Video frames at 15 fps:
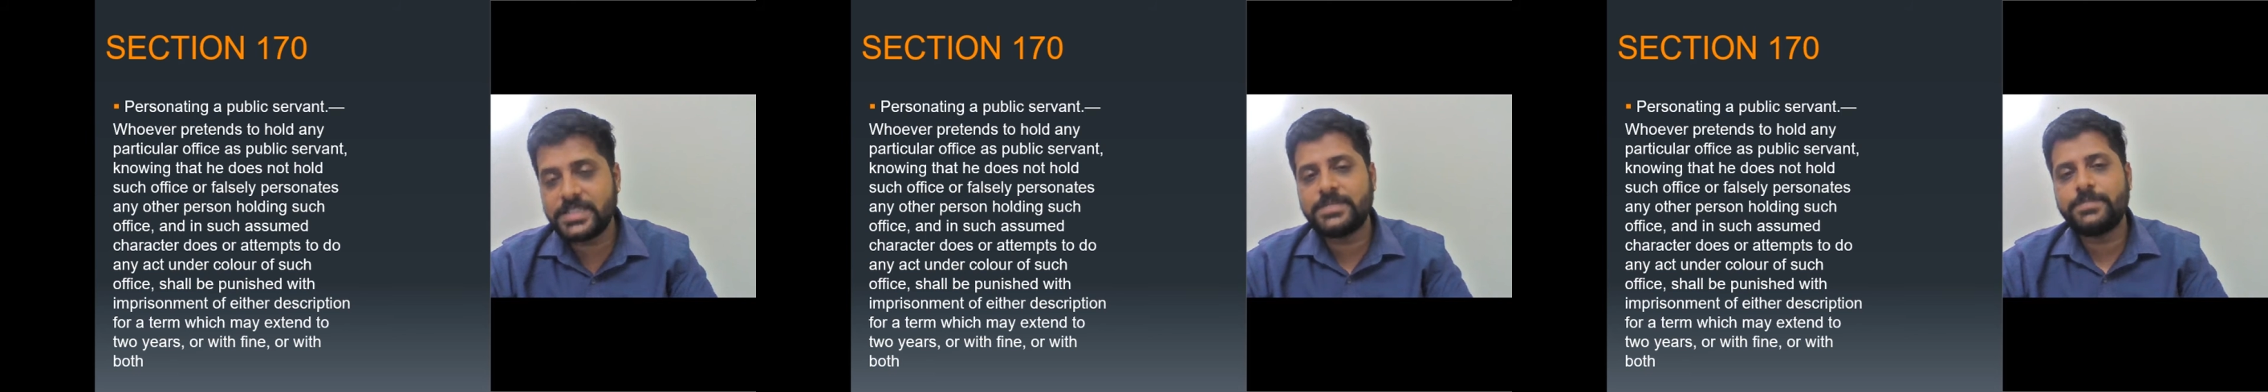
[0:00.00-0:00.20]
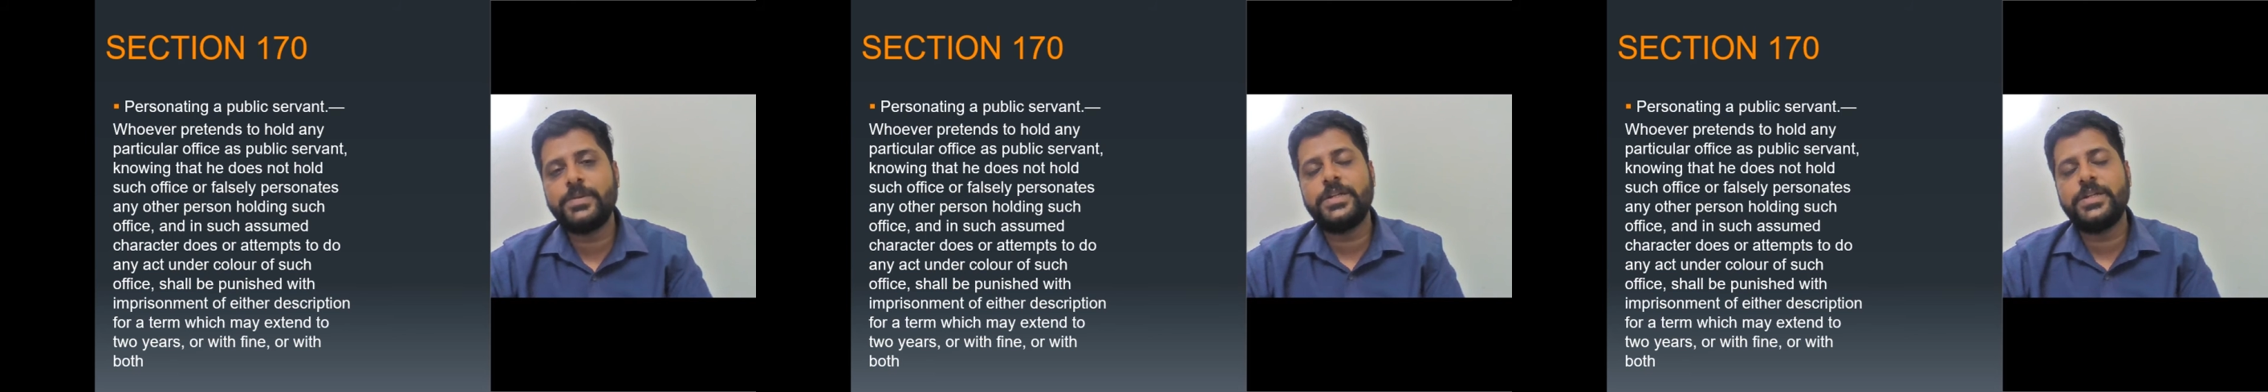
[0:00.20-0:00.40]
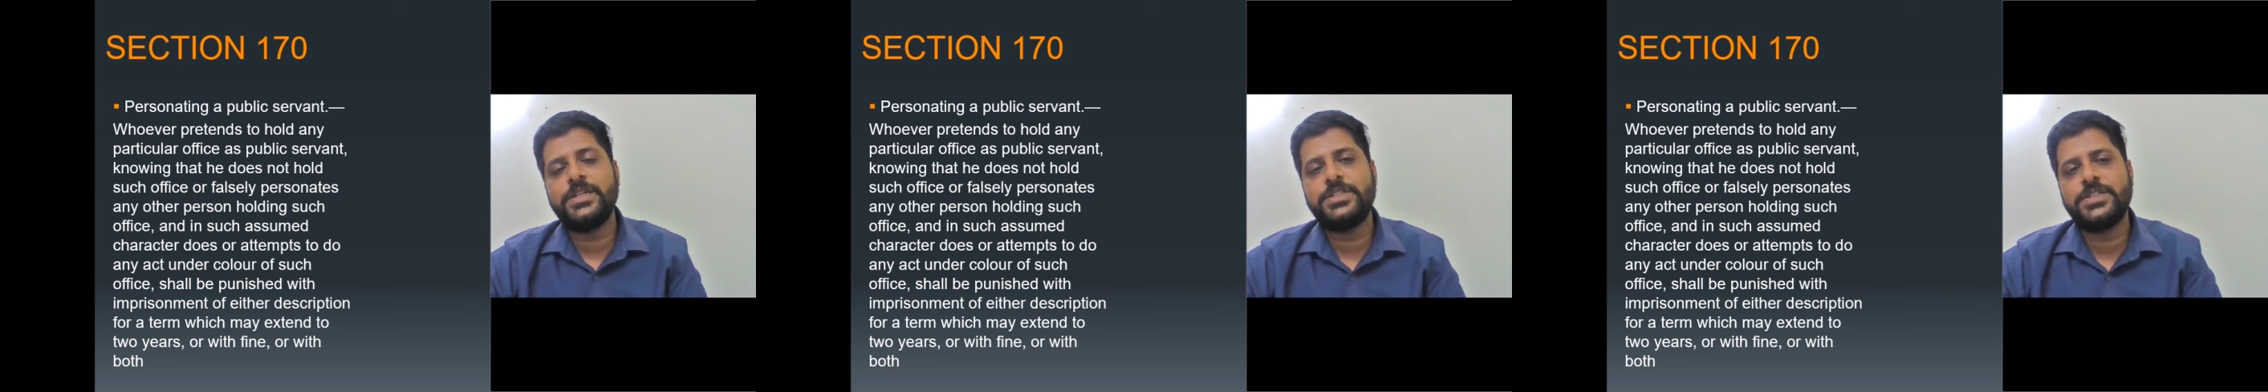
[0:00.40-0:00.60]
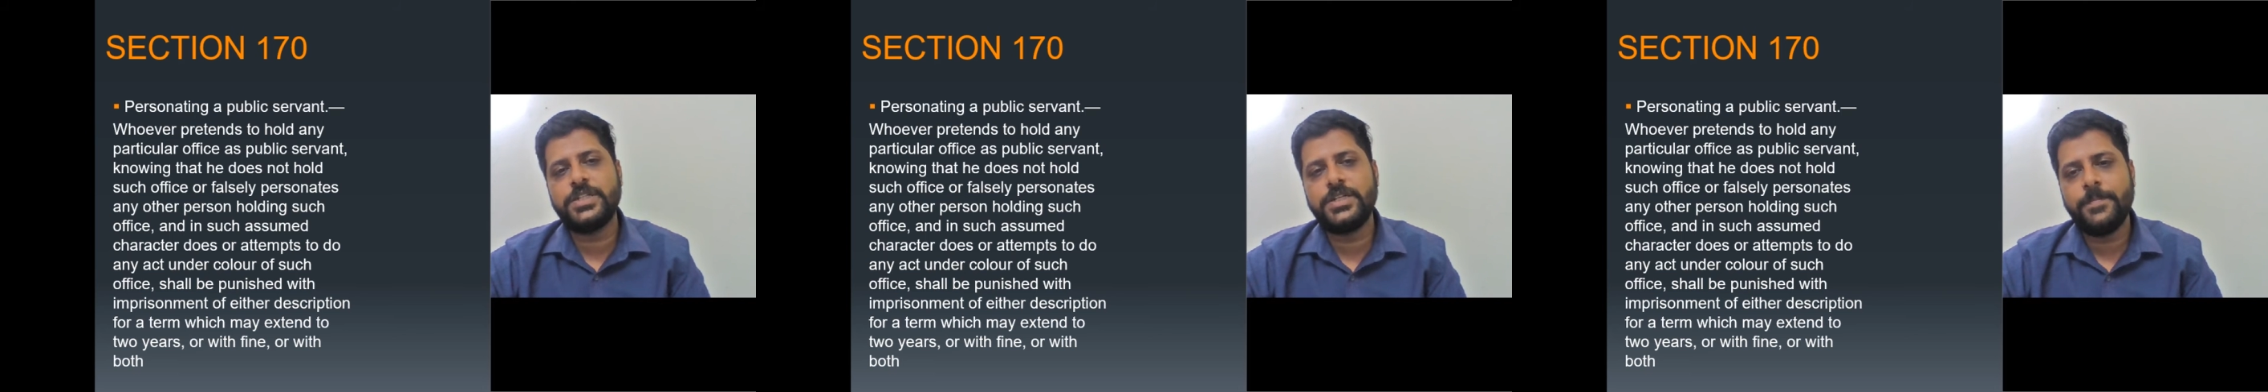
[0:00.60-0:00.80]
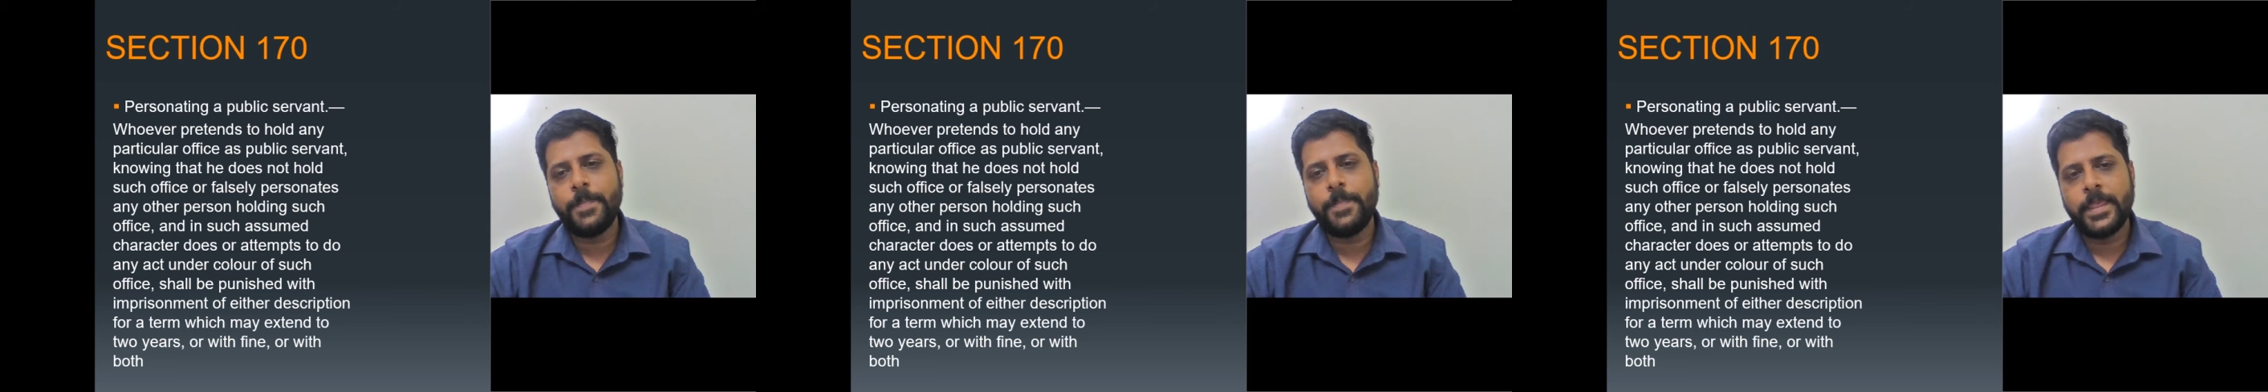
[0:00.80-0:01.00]

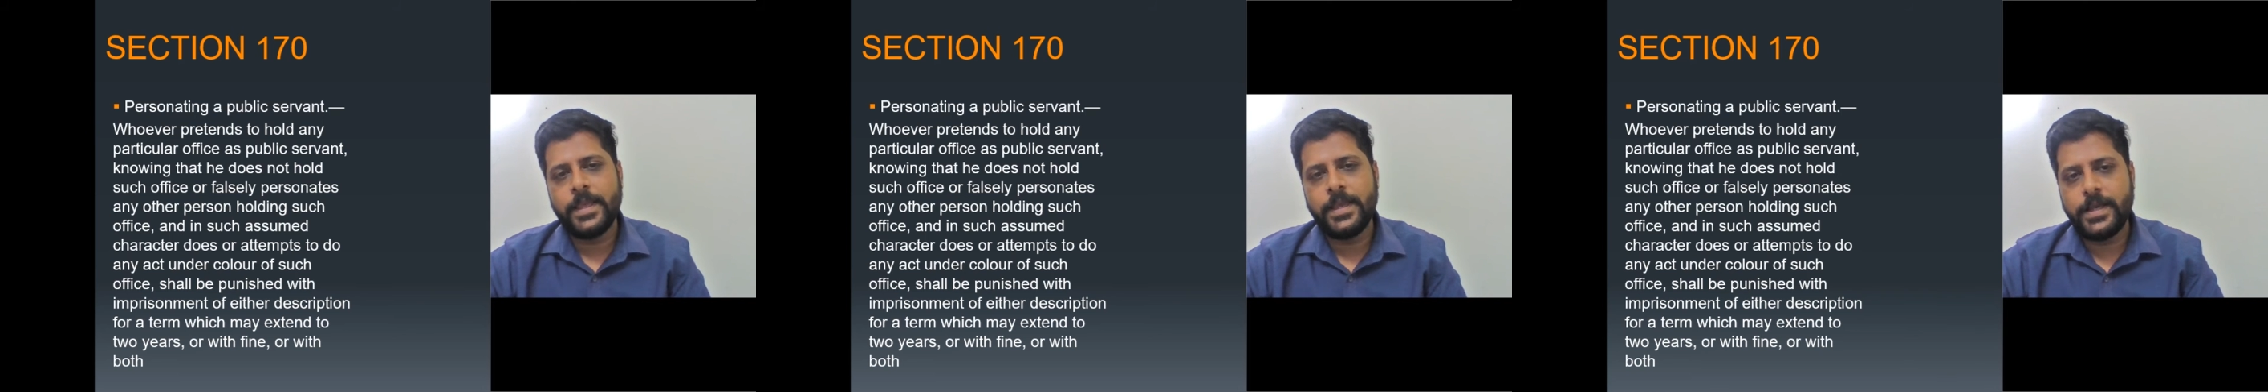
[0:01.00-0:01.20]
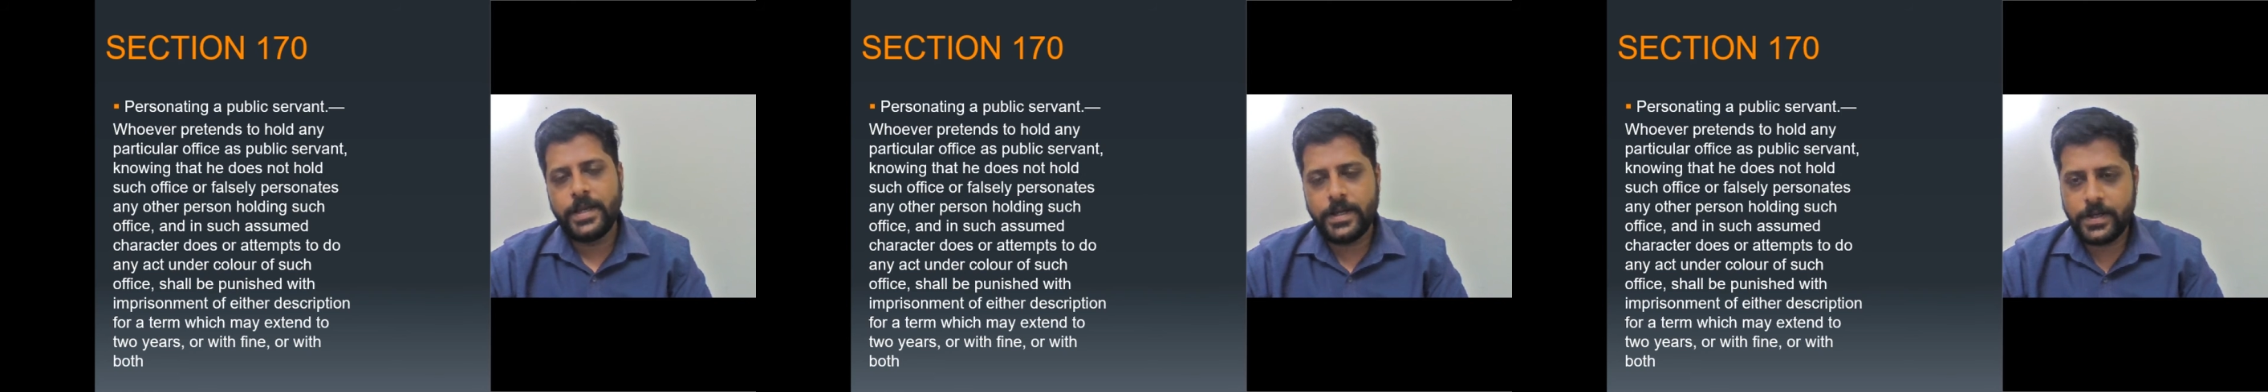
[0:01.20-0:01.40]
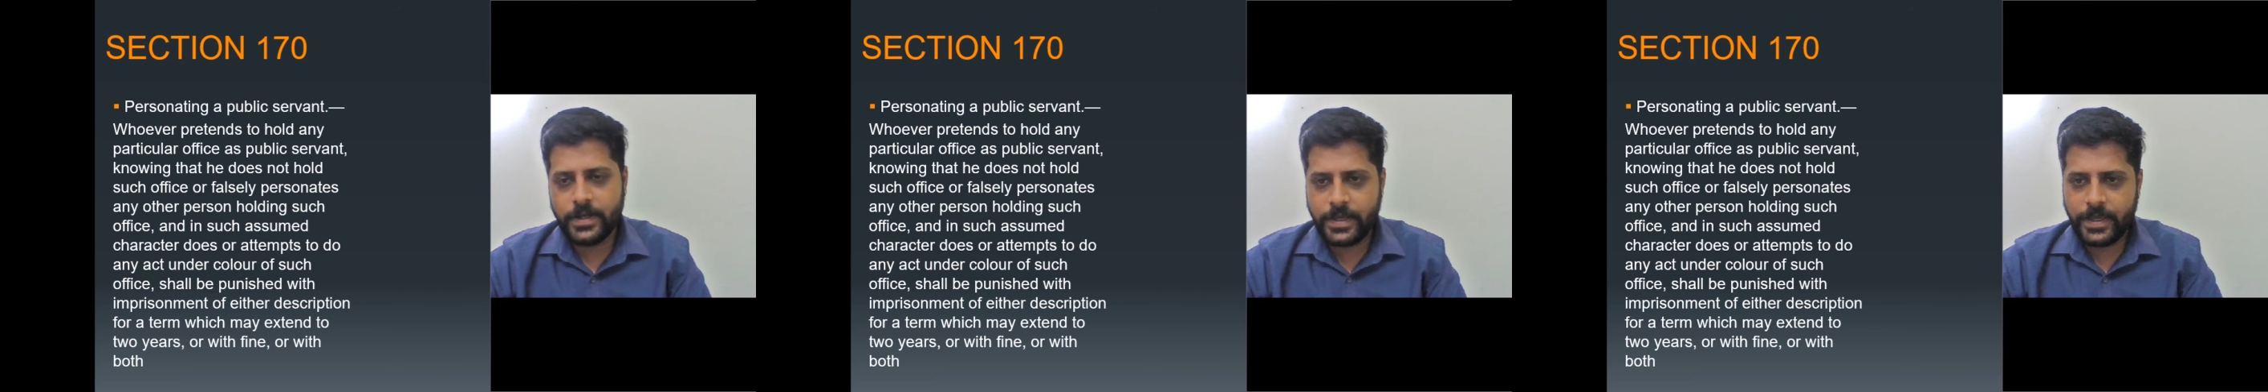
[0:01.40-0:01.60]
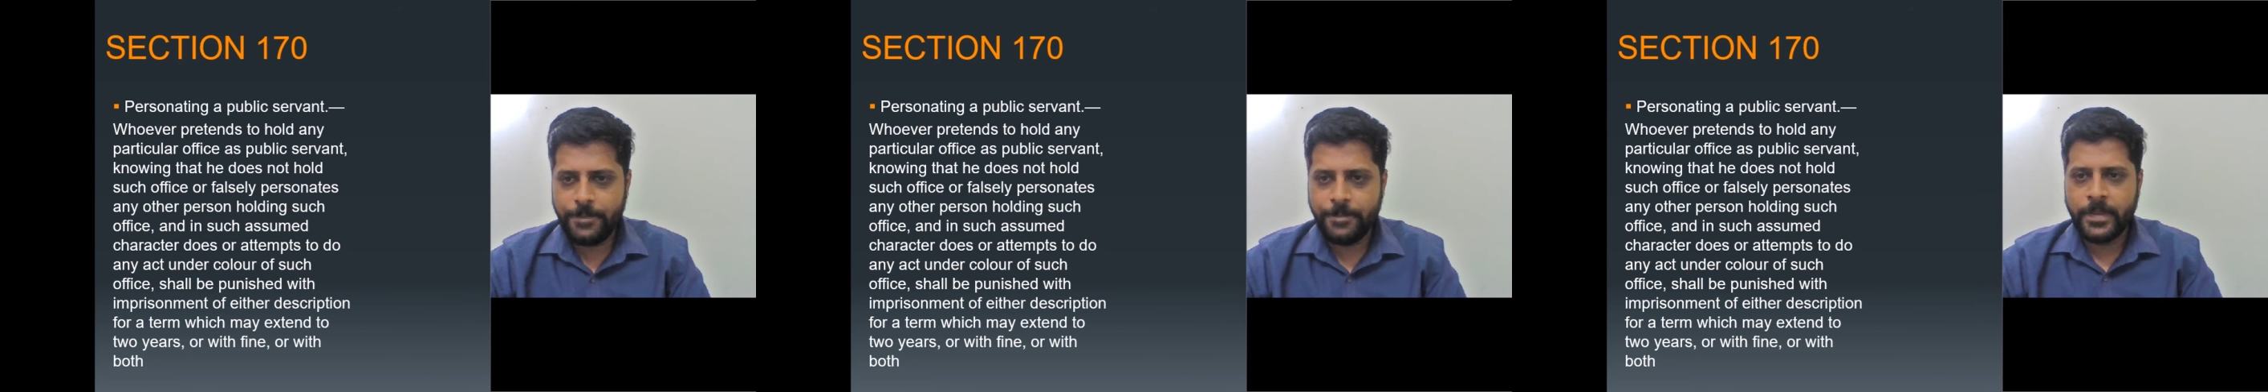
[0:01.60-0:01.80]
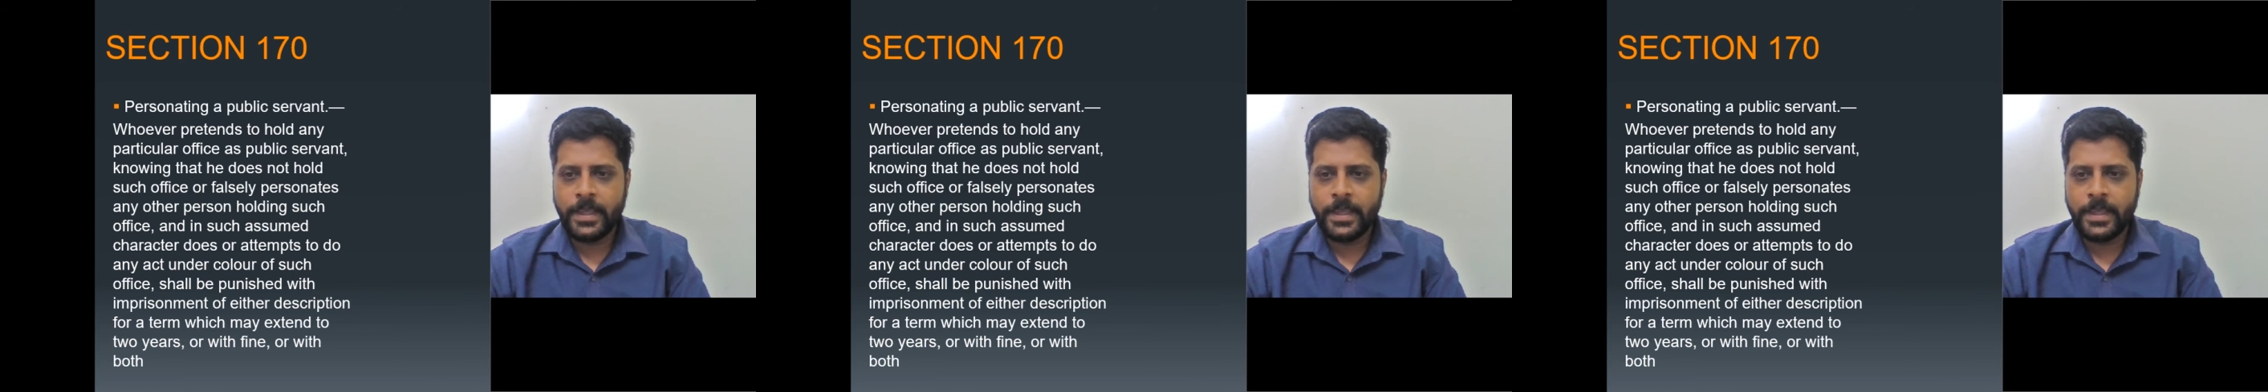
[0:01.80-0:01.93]
explanation. Okay,